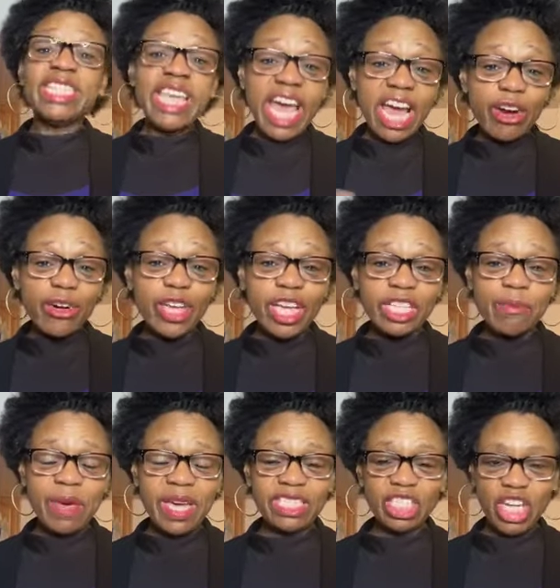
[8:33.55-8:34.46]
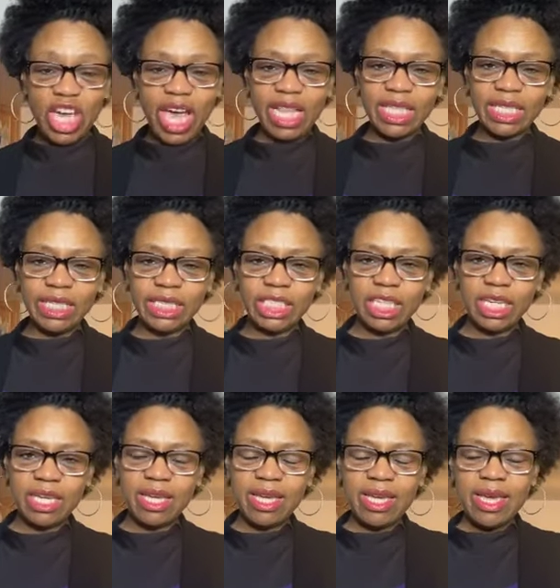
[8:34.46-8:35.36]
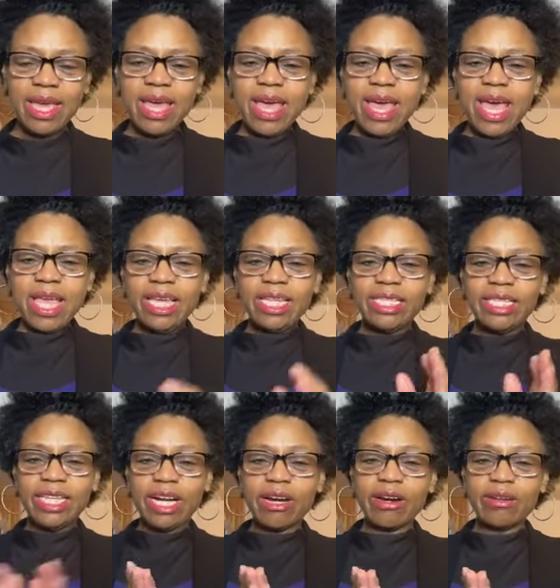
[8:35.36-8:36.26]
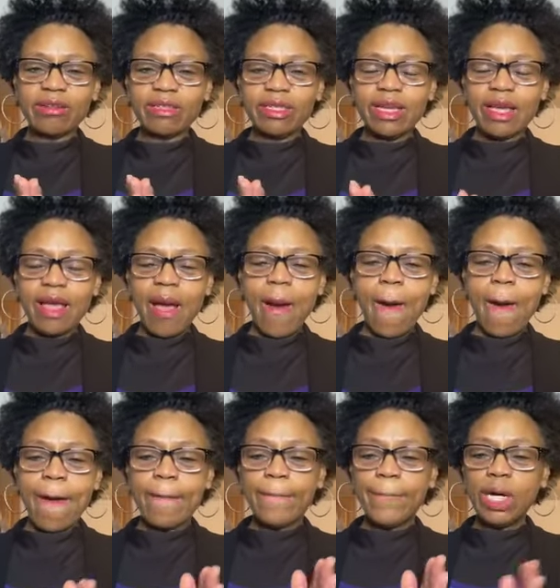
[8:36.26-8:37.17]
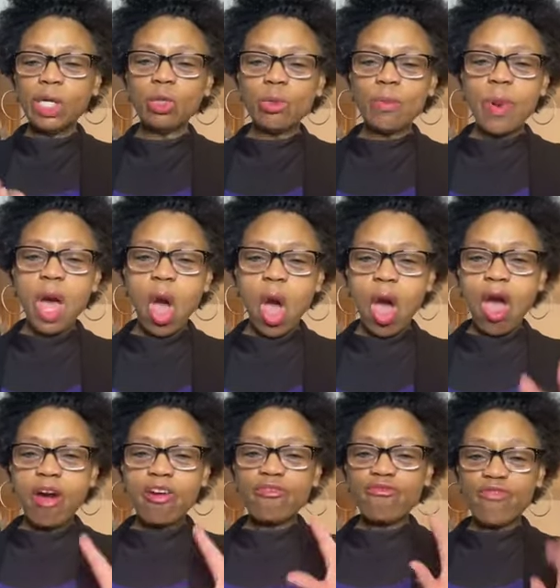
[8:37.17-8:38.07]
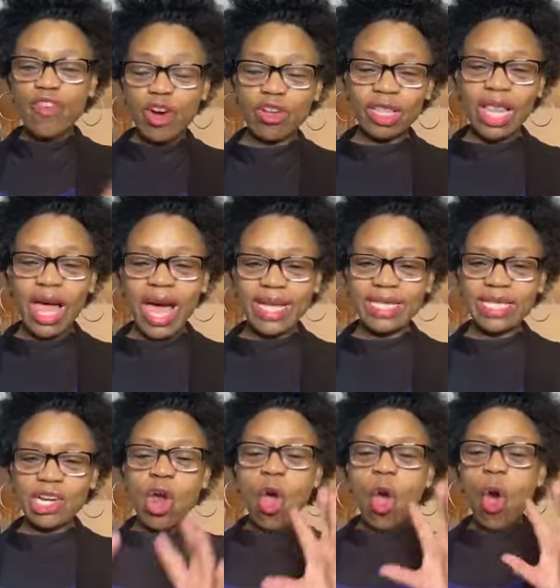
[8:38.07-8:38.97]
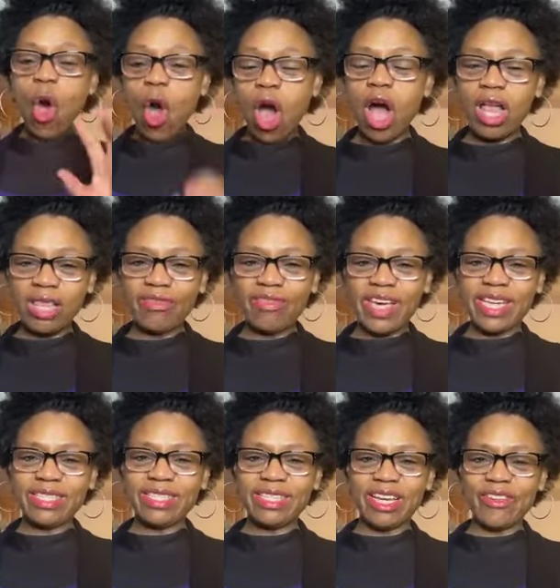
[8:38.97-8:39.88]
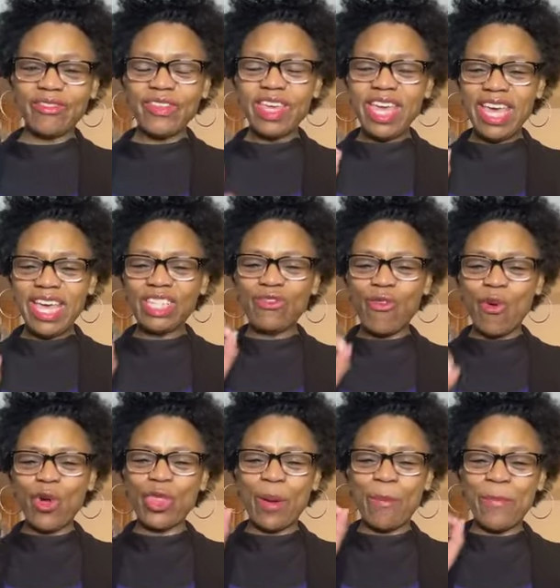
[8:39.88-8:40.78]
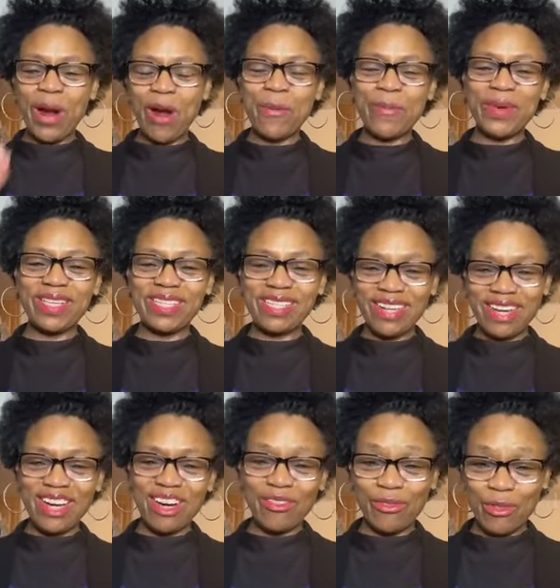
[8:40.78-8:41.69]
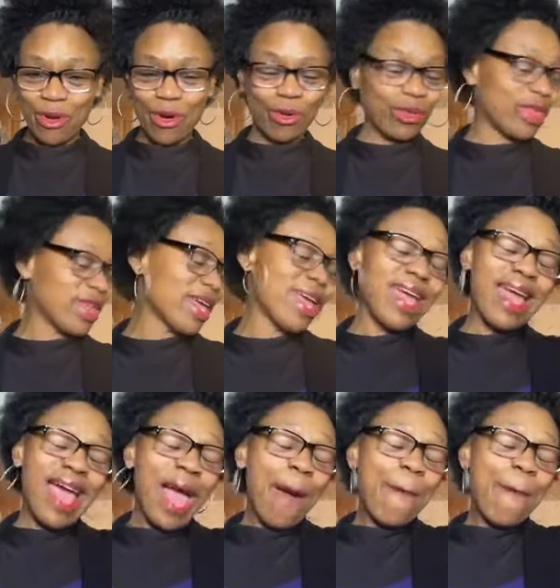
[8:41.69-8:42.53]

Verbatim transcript: integrity is being challenged, dirt, poop, fertilizer, all of that stuff is for the purpose of growth.